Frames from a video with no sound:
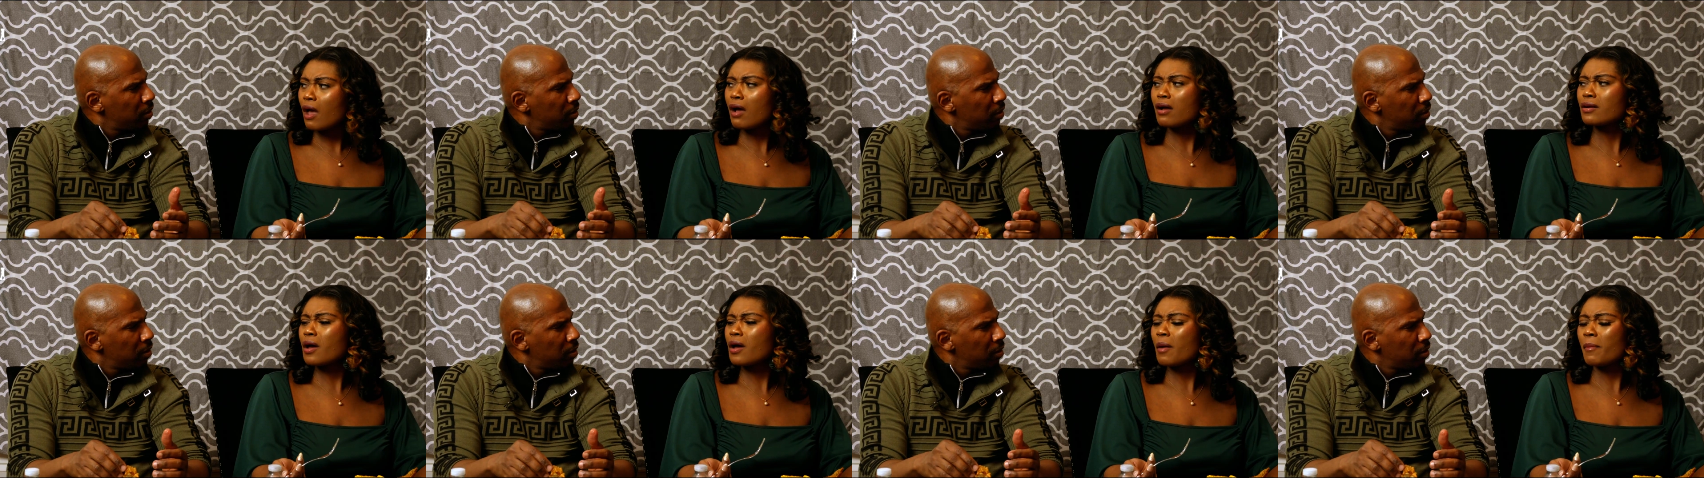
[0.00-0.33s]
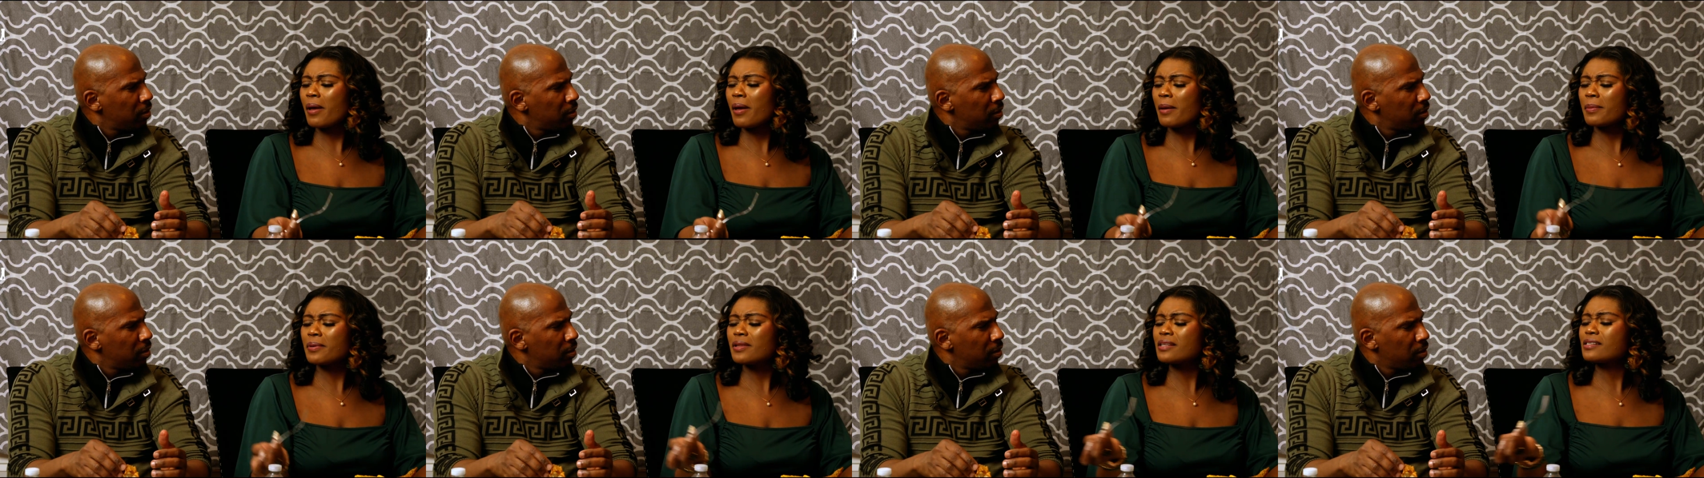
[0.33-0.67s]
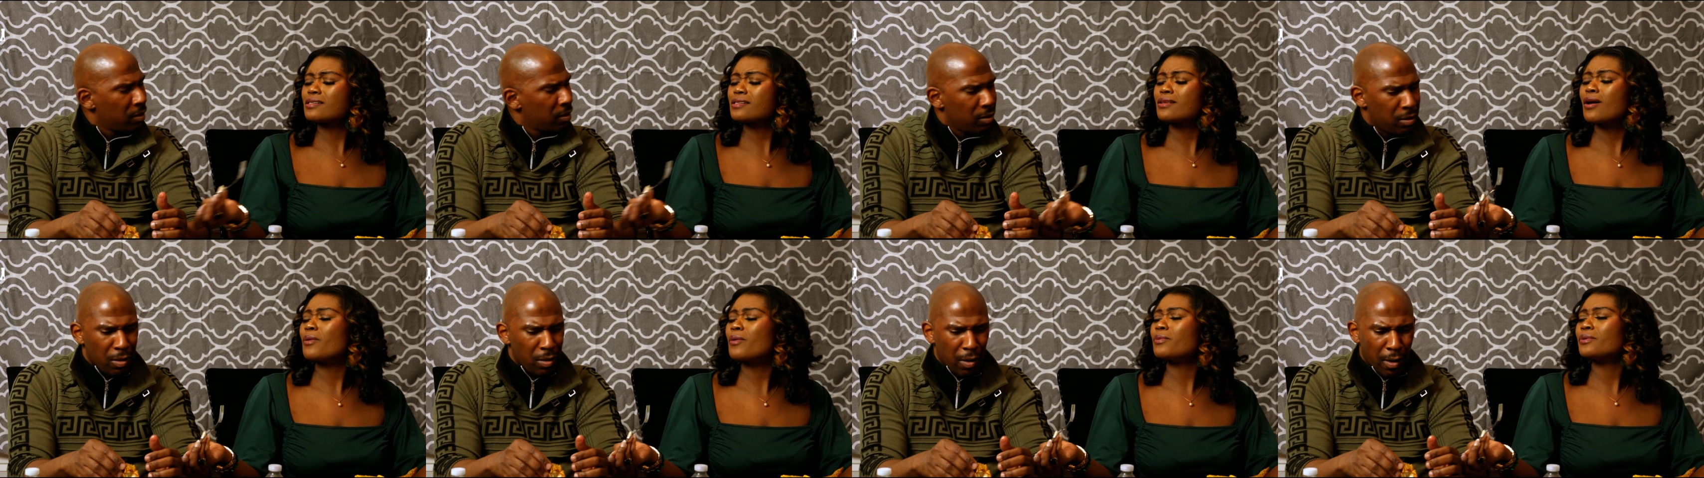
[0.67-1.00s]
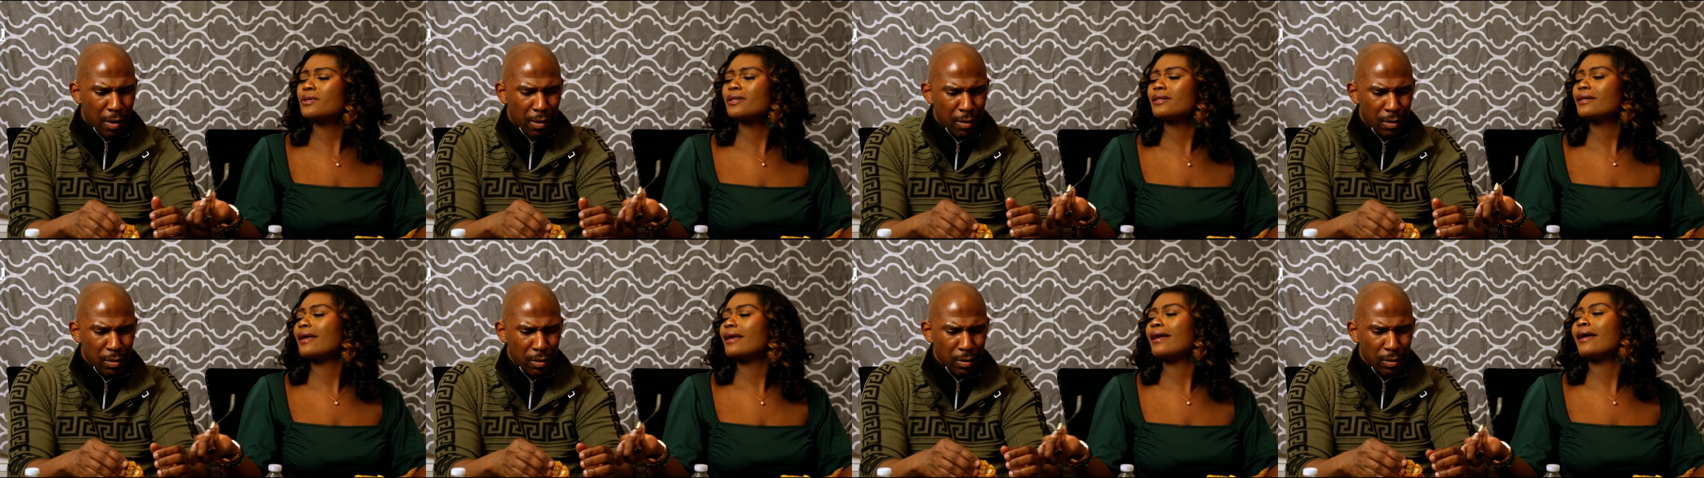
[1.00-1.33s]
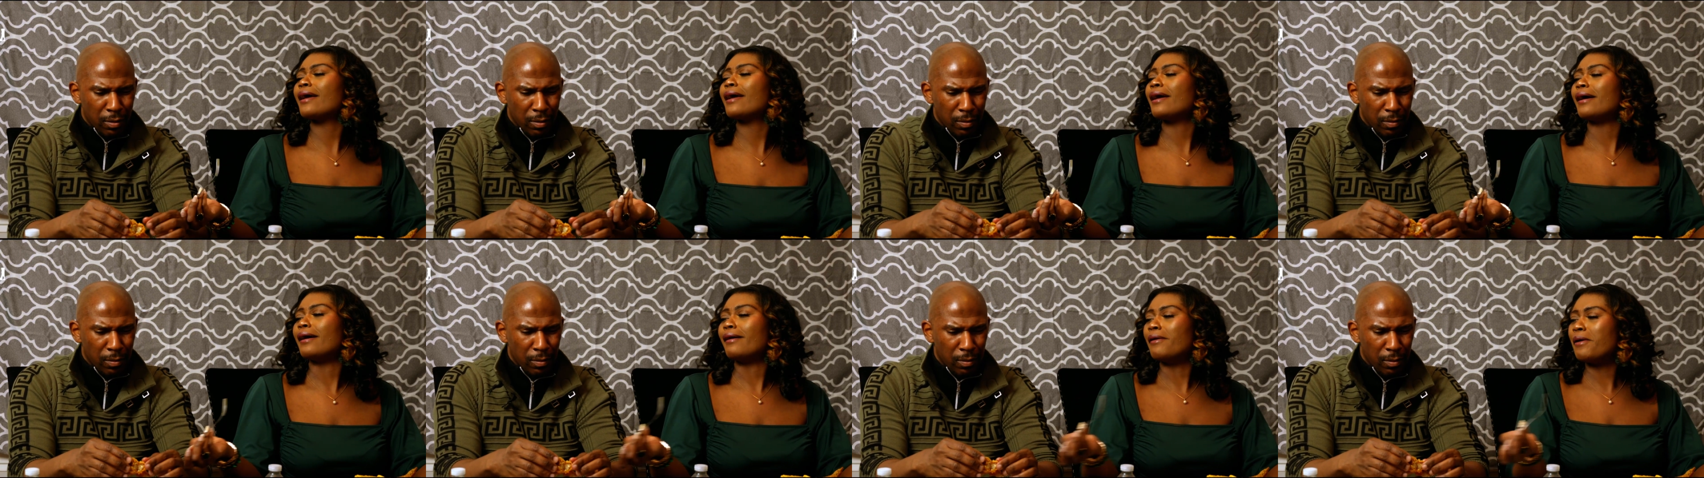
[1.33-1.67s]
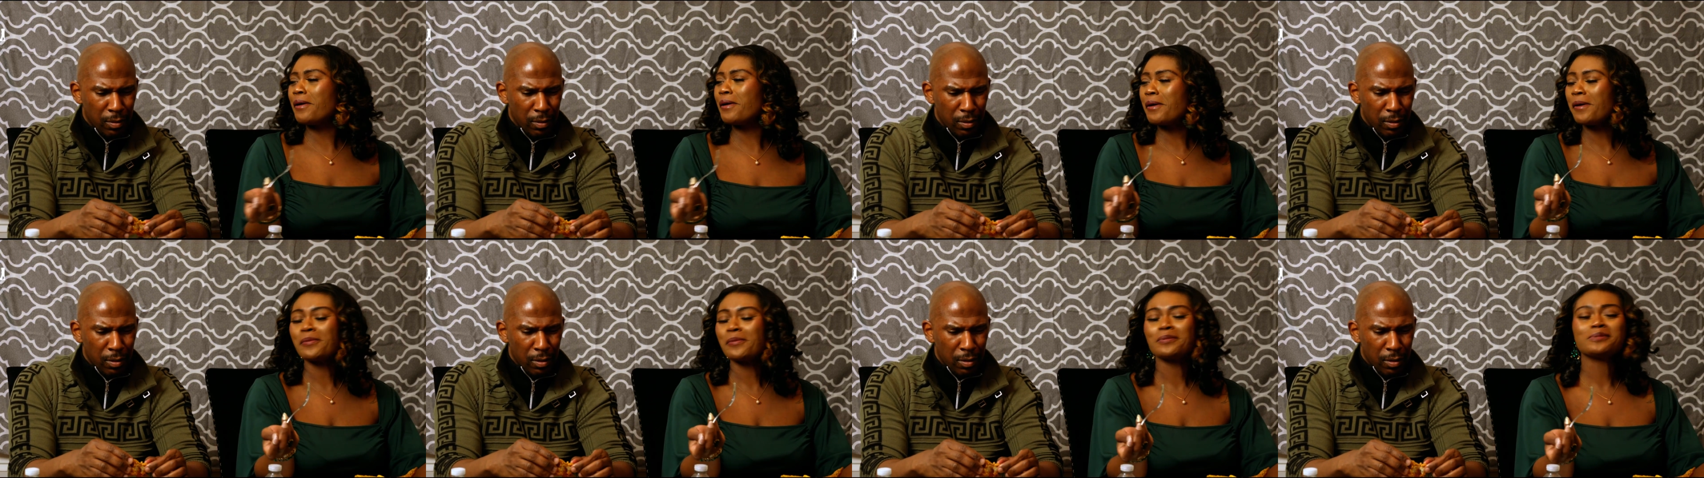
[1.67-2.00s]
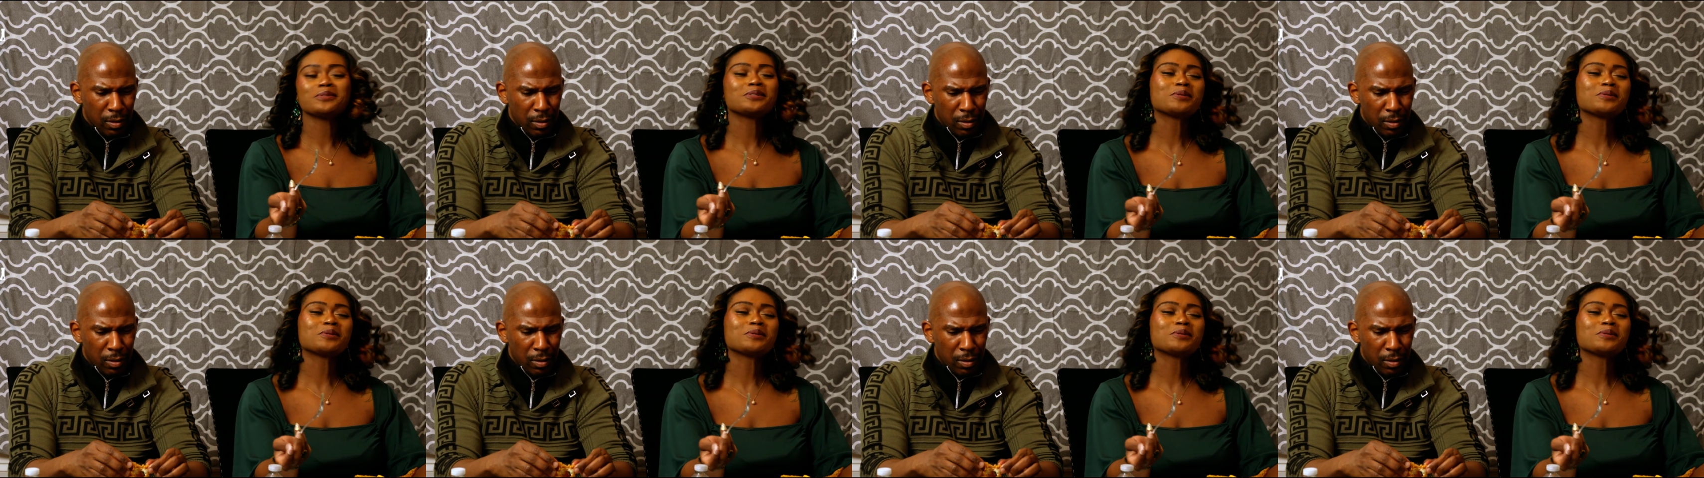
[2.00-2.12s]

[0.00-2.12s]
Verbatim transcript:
Speaker 1: Oh no, baby, this is home cooking.